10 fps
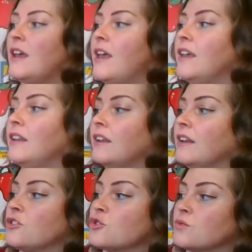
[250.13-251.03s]
and it
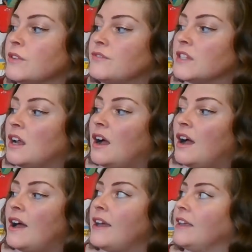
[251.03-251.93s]
had drifted
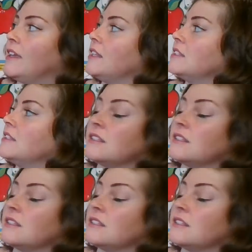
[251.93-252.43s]
high against